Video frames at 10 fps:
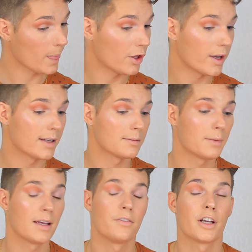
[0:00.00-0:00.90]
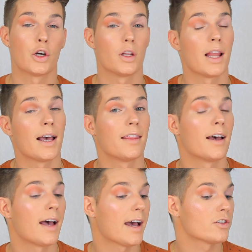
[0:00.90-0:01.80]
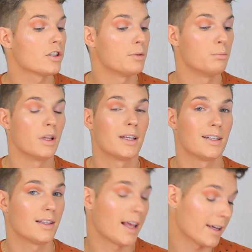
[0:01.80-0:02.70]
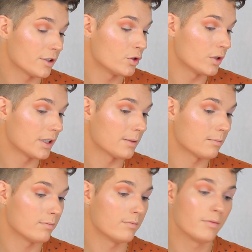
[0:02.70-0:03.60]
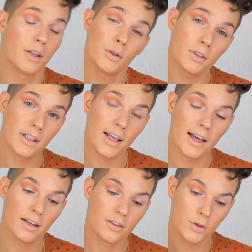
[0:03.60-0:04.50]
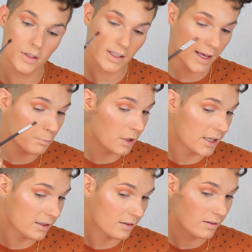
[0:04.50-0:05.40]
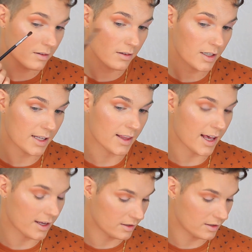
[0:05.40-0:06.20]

You guys, I'm not even going to lie, that actually blended like a dream. Do you see that? You see that blend? Look at that.